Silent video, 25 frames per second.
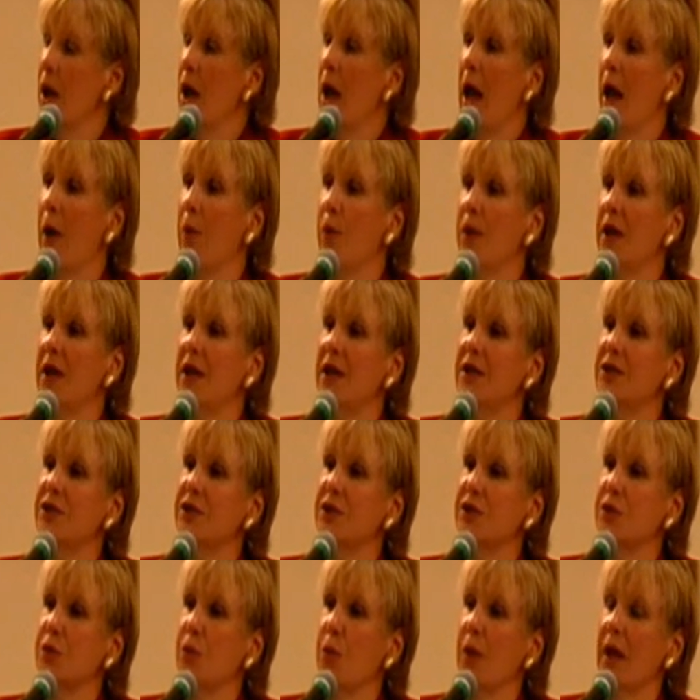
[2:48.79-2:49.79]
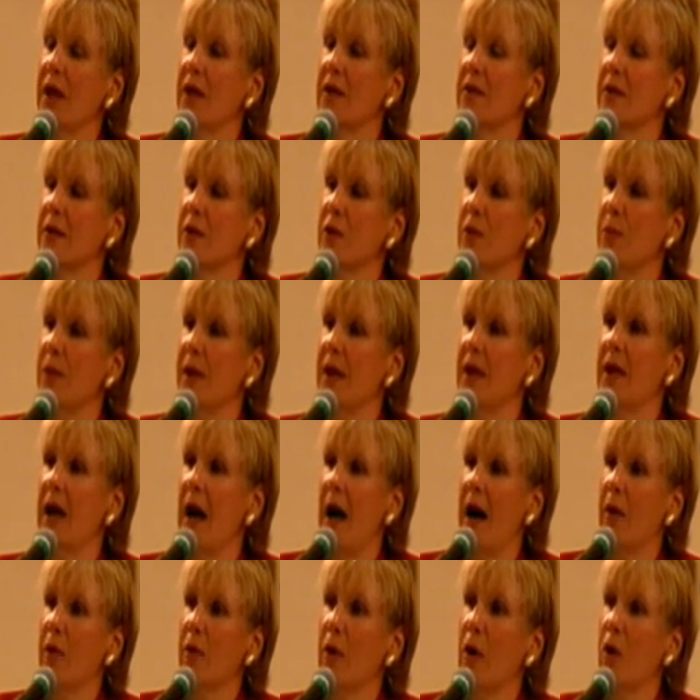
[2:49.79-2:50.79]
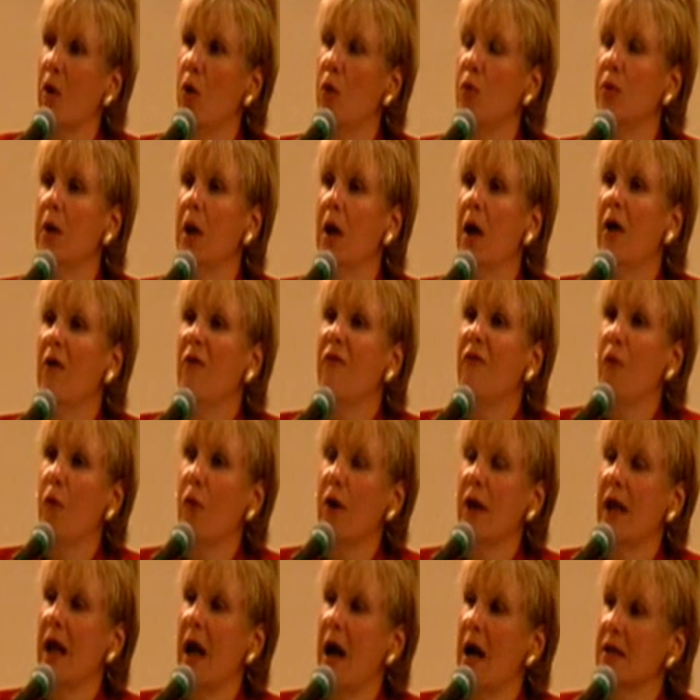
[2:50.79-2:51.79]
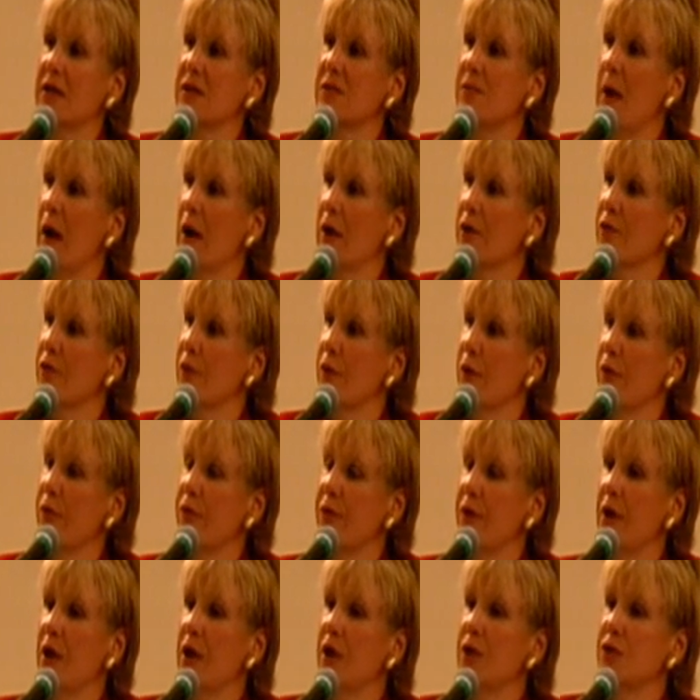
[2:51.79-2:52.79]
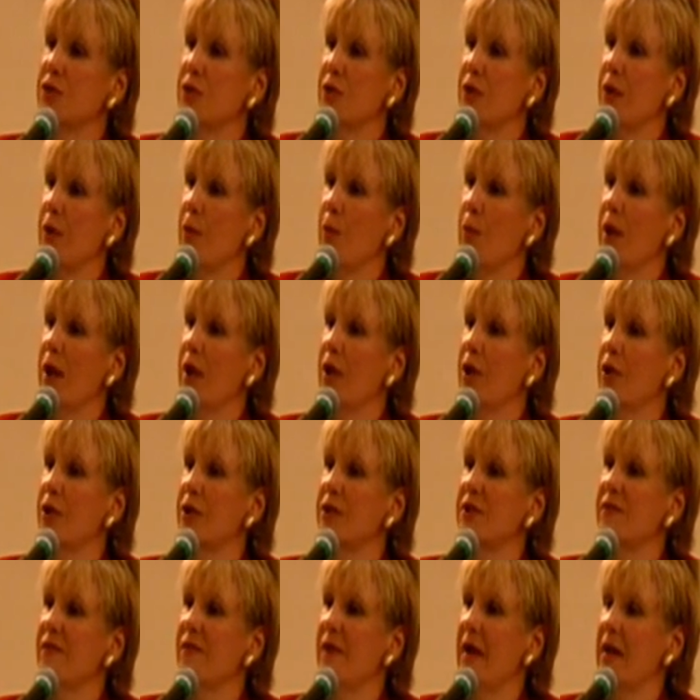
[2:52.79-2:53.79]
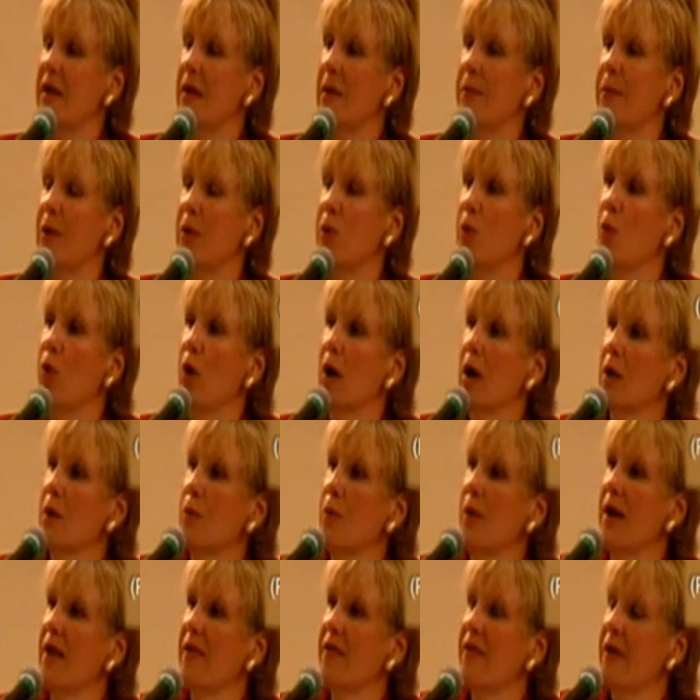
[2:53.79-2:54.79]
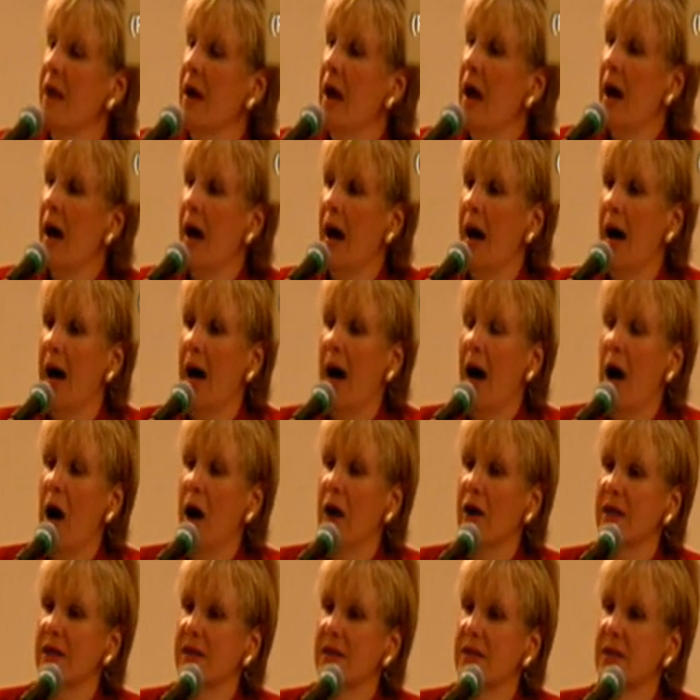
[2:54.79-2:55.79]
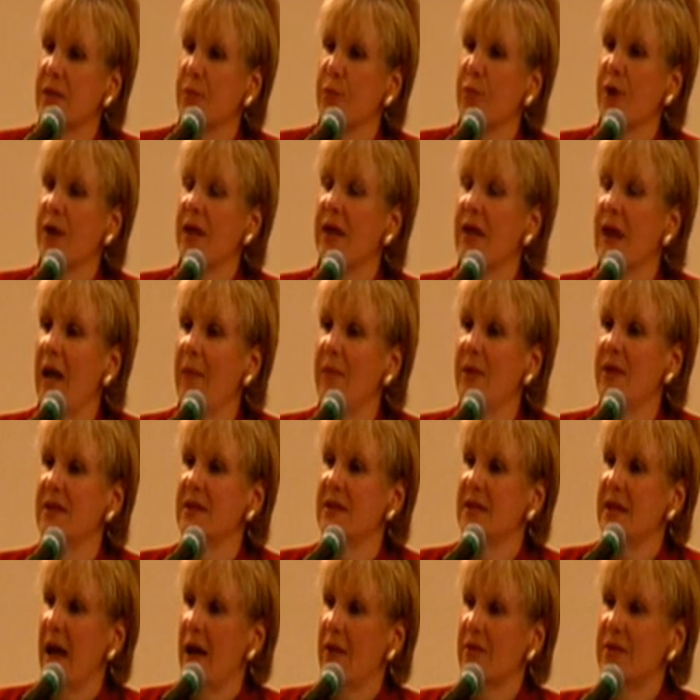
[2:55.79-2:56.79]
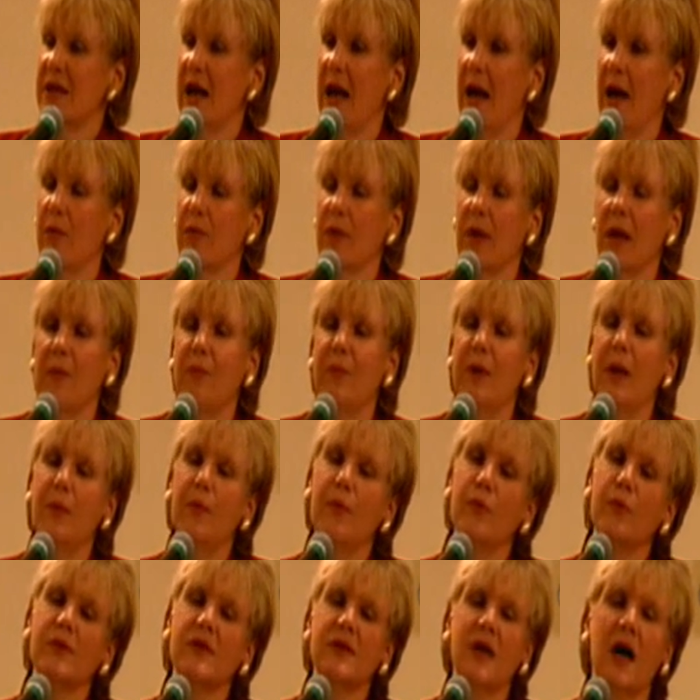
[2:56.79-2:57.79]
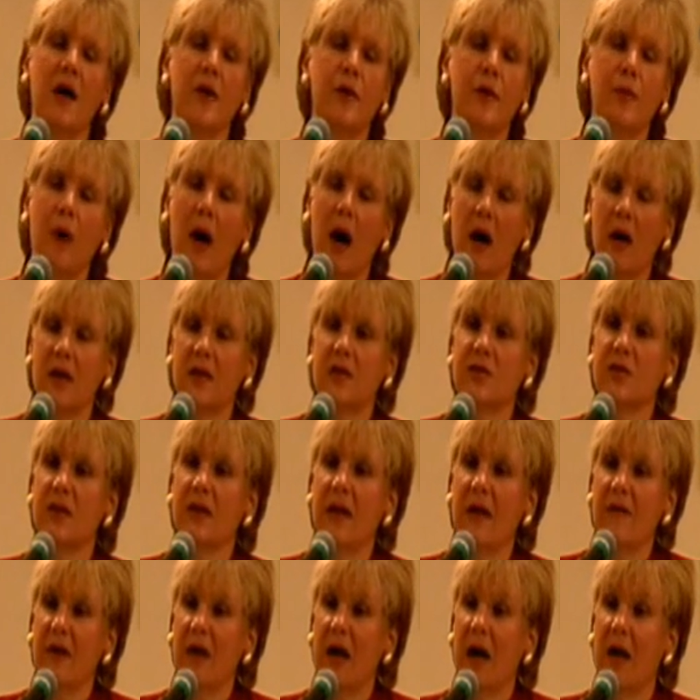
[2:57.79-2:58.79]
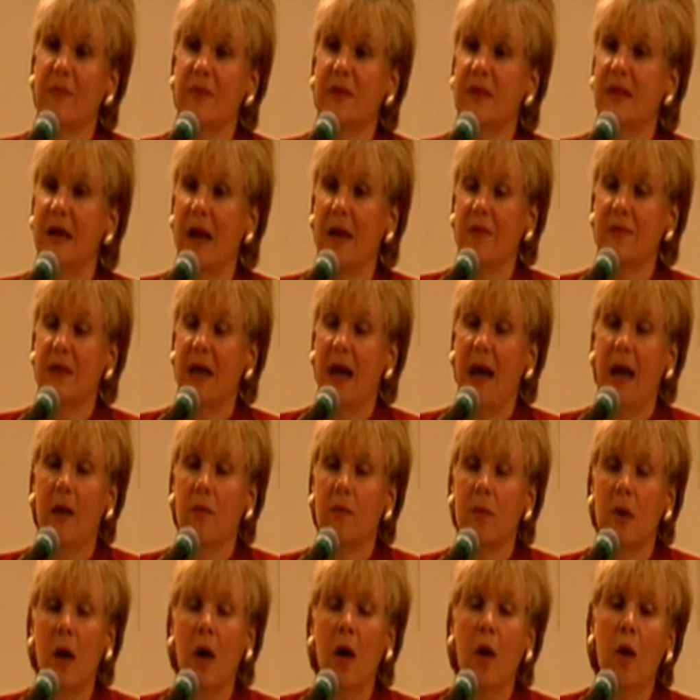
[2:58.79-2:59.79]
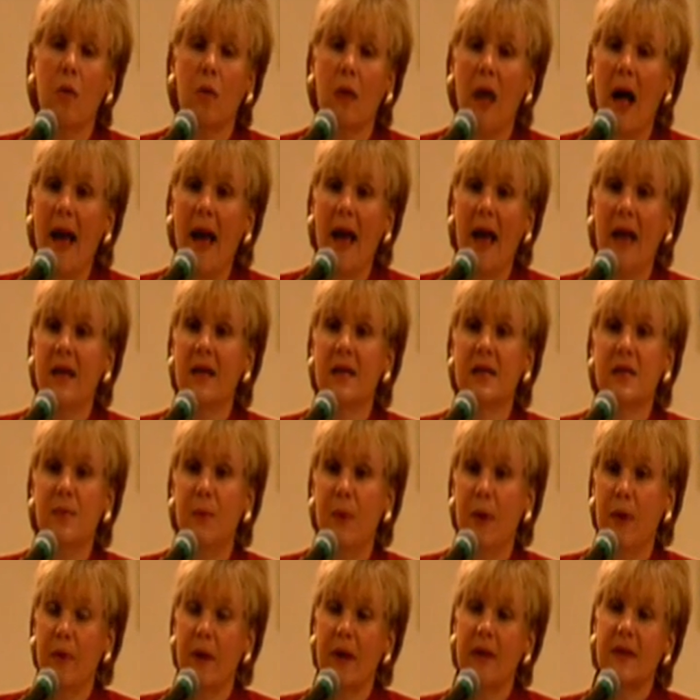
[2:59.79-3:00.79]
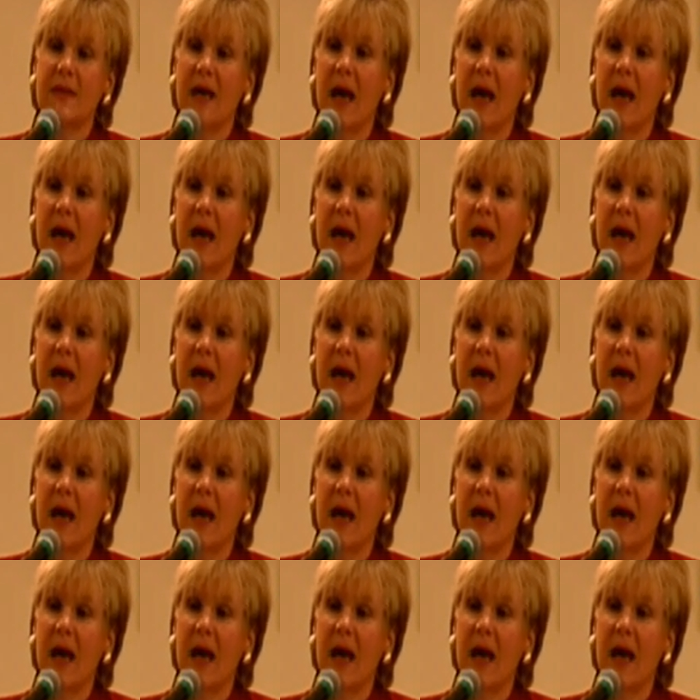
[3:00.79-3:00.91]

And we need to tweak a little bit our own 40R smart growth so that we could develop and work with artists to bring them into downtown. And people will tell you artists will never come to downtown. Well, I had an experience.